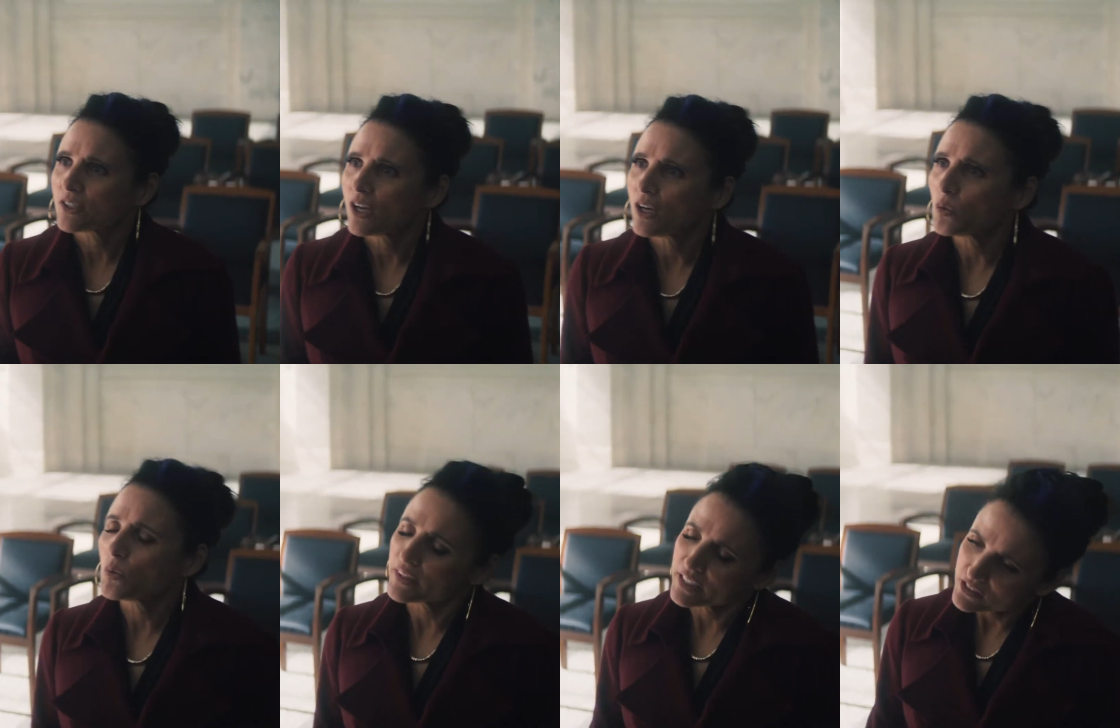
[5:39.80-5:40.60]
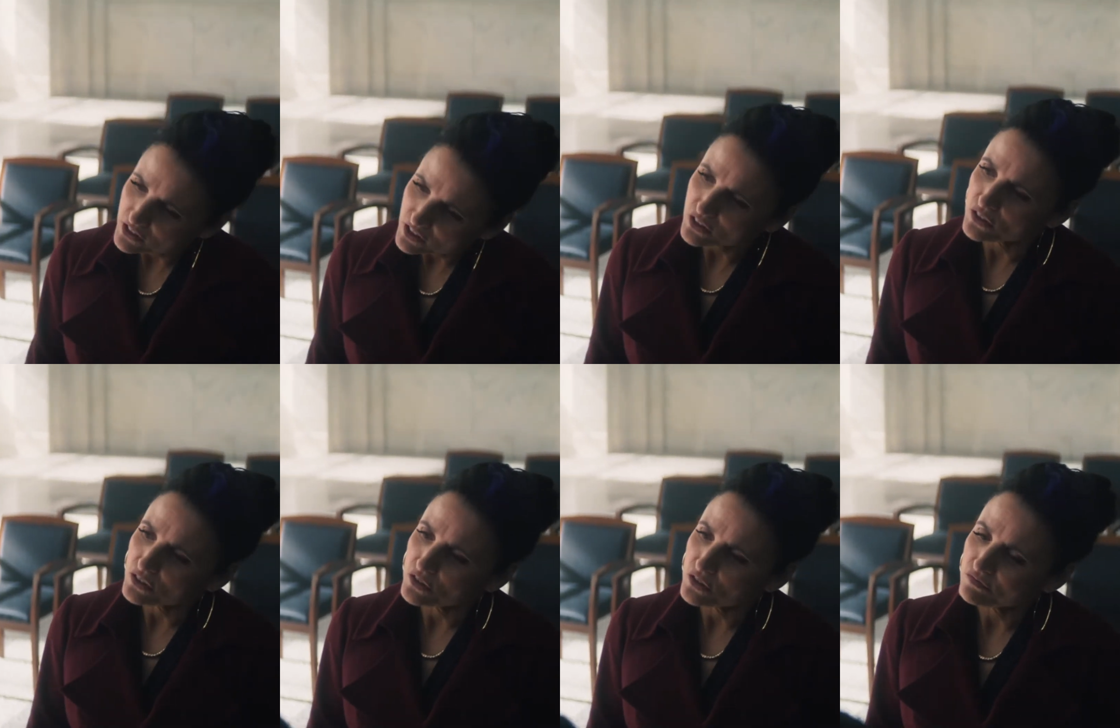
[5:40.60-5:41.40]
does she want from Yelena?
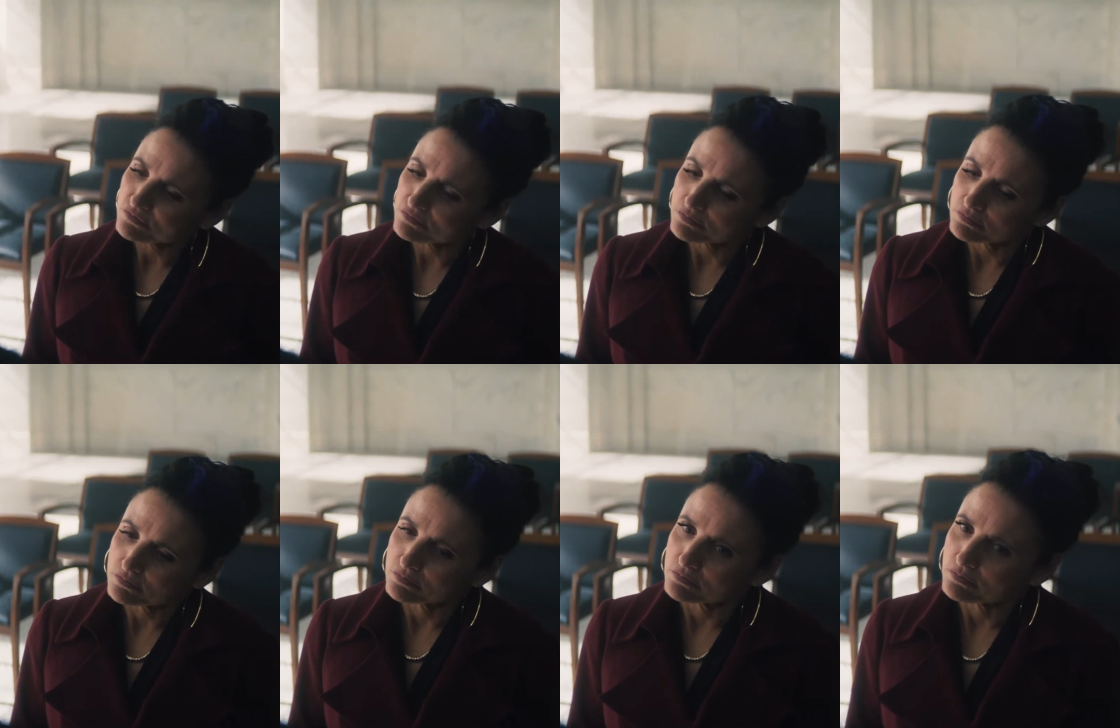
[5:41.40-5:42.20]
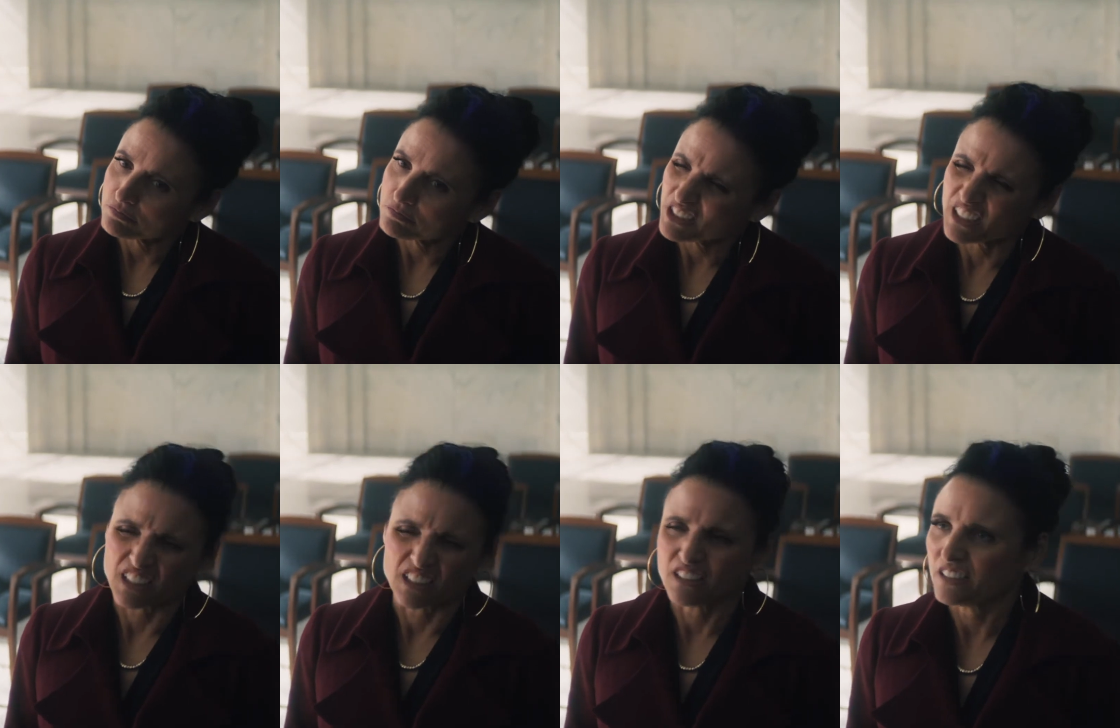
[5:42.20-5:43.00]
It's unclear what kind of role
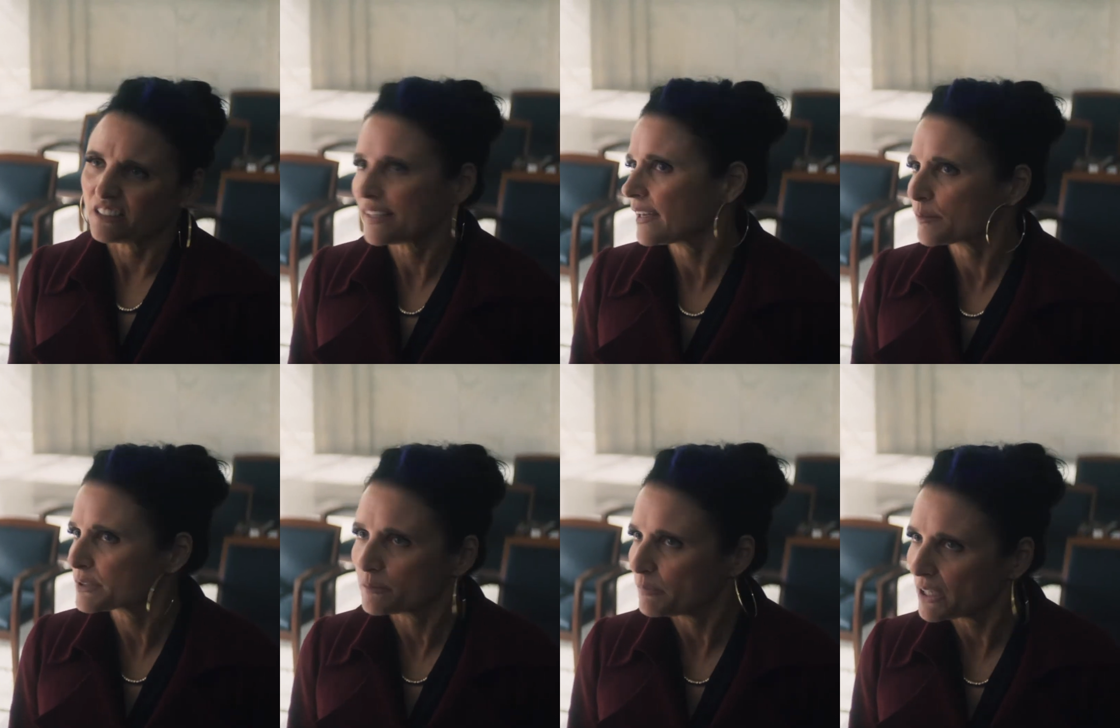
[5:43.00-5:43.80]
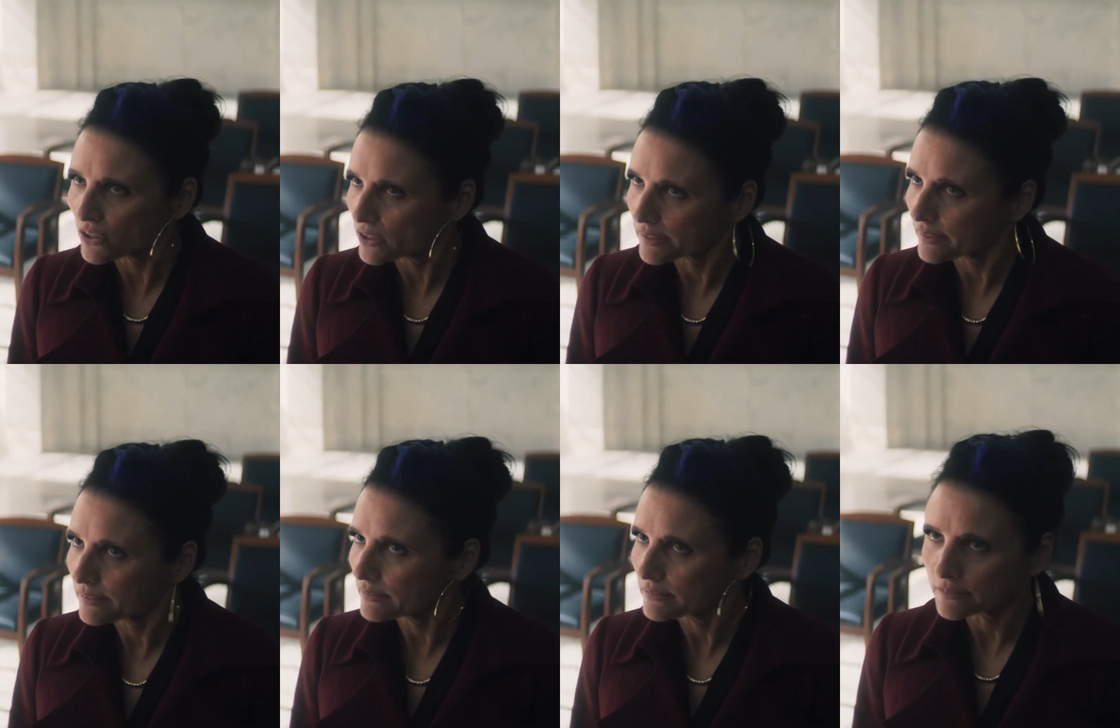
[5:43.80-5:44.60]
she's going to play in the Marvel
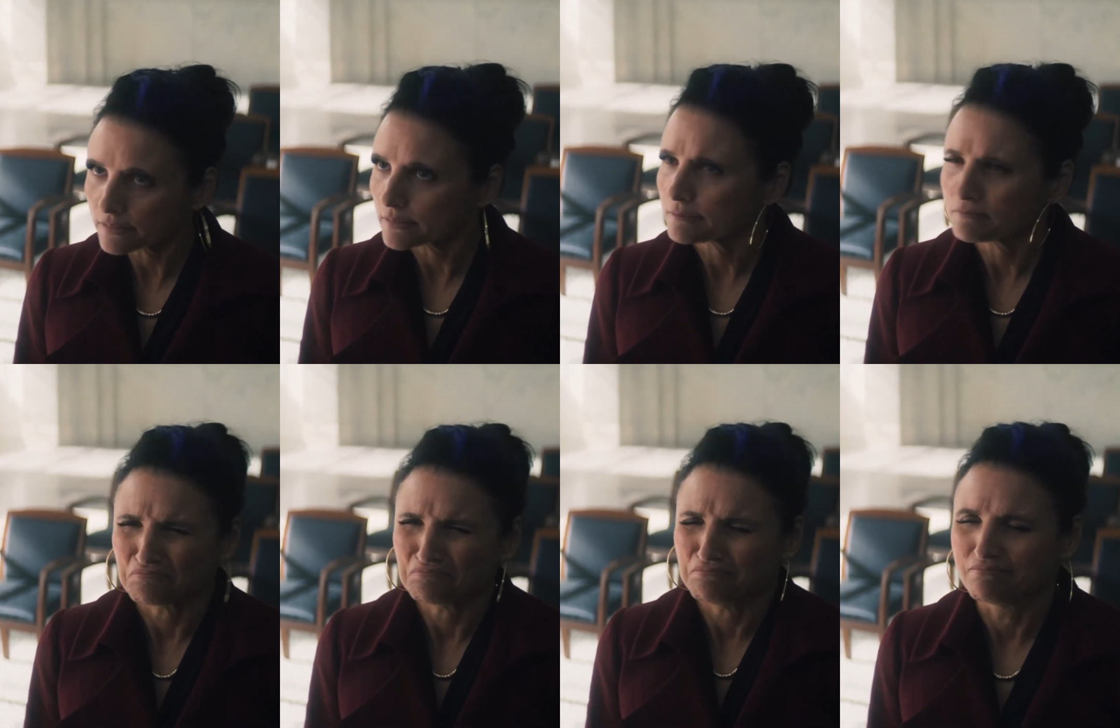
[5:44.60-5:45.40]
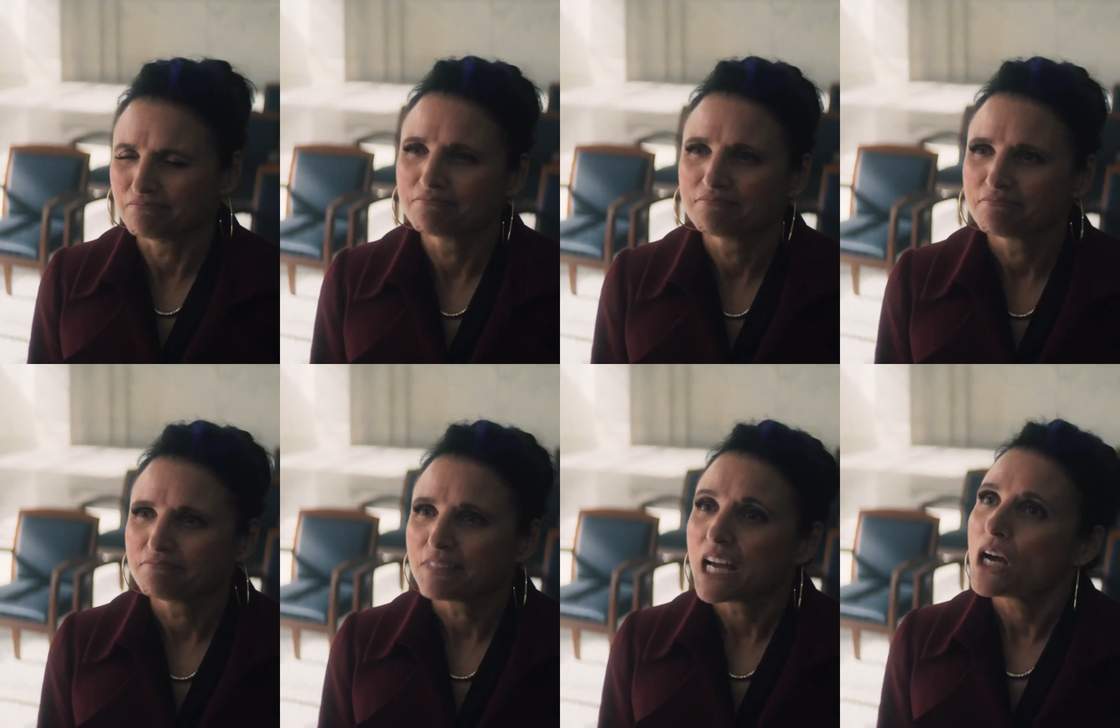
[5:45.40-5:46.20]
Cinematic Universe, but in the
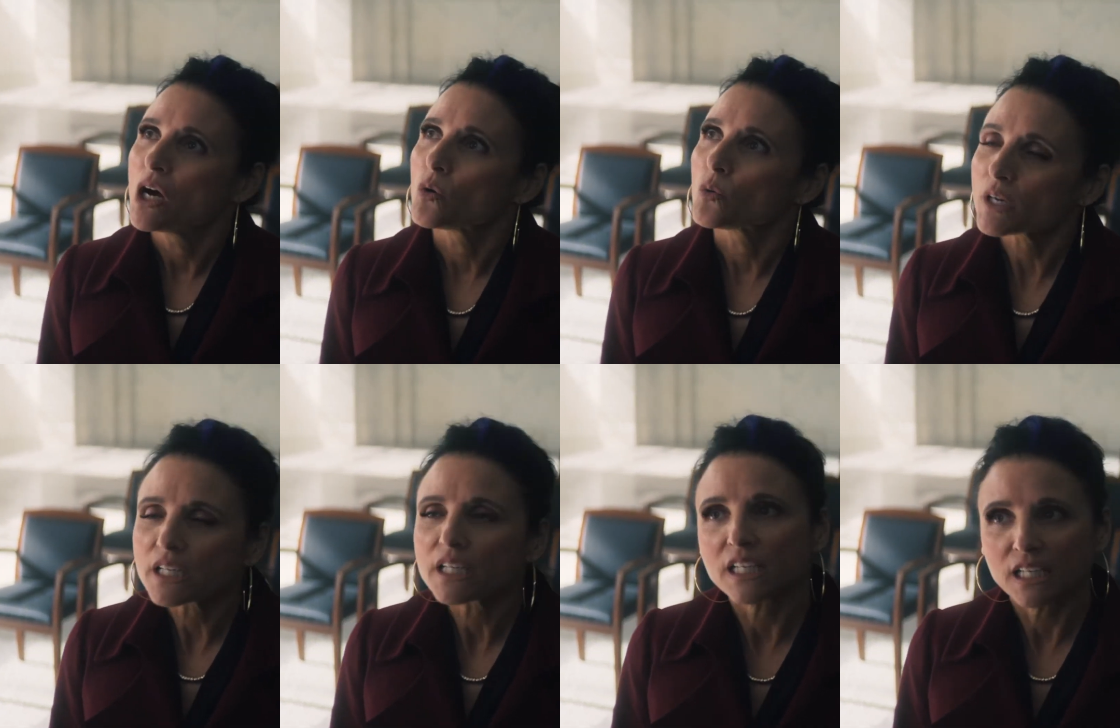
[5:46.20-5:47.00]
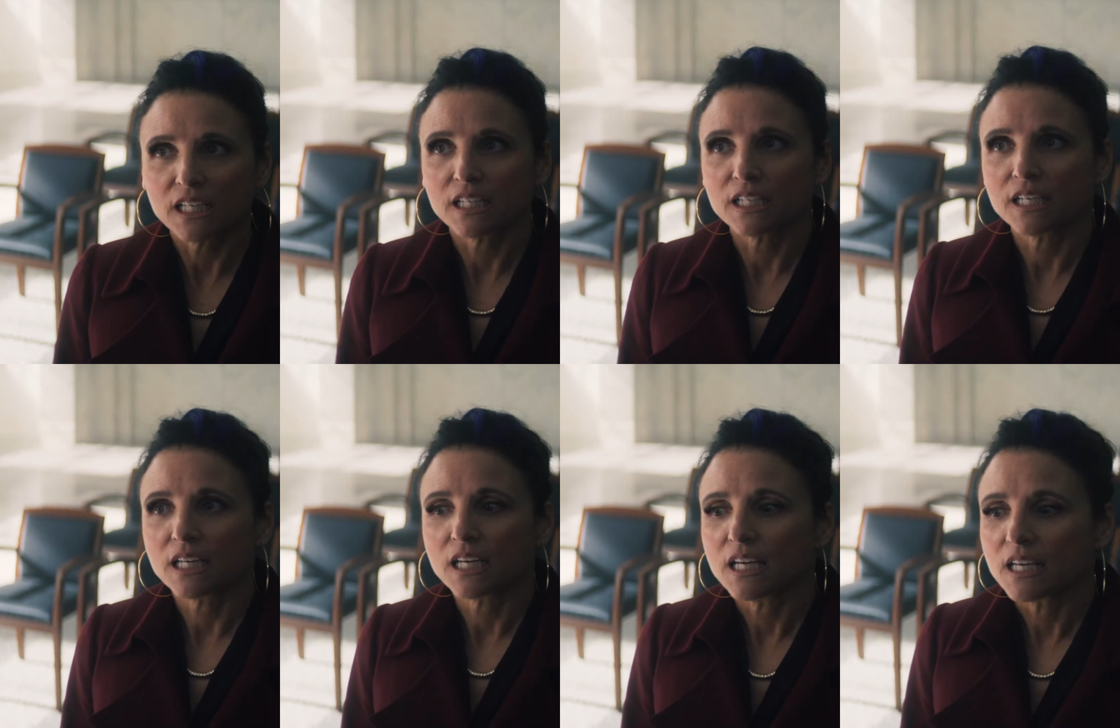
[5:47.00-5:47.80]
comic books, Contessa
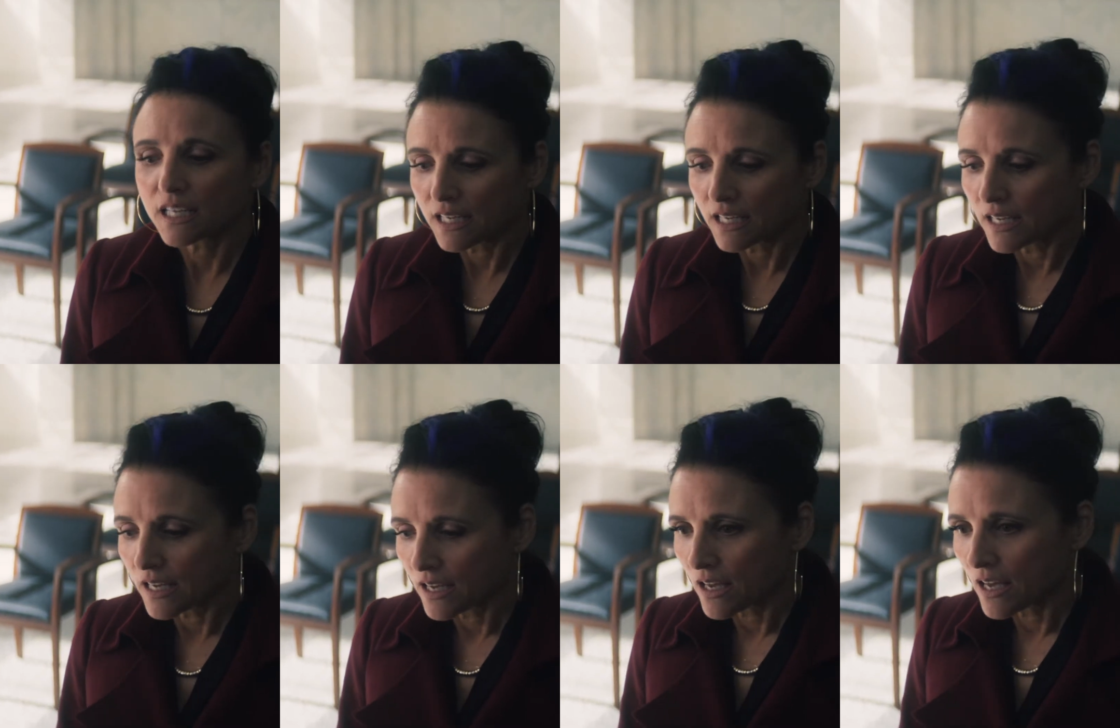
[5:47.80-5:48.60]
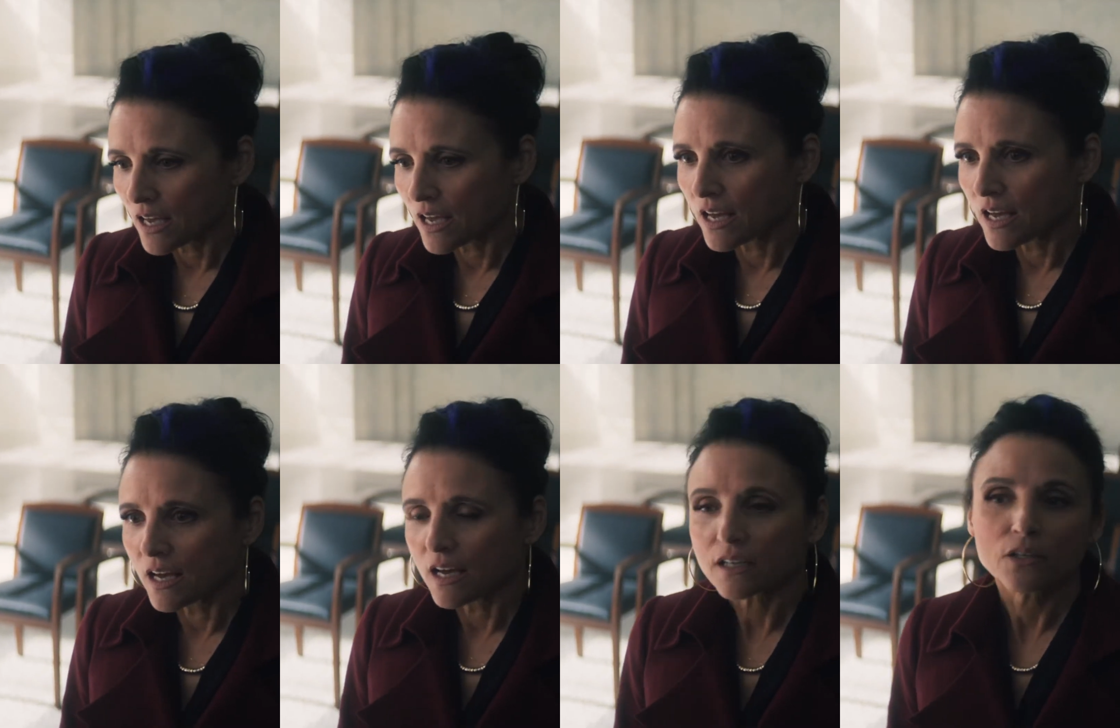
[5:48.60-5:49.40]
Valentina has a long,
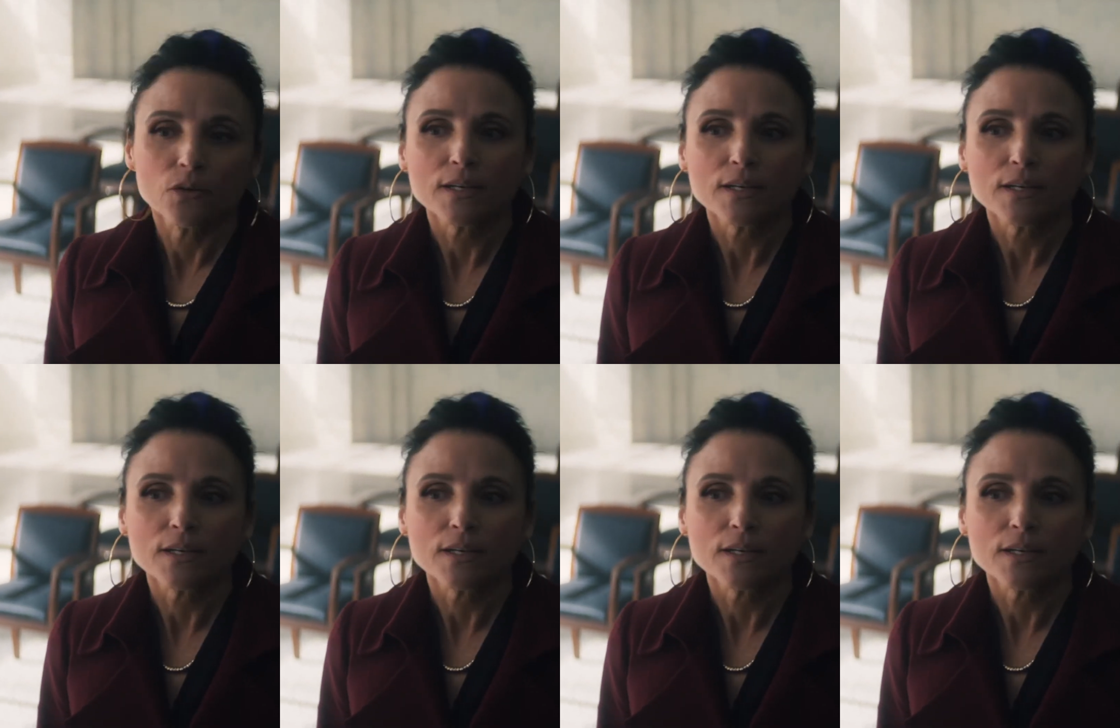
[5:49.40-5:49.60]
convoluted,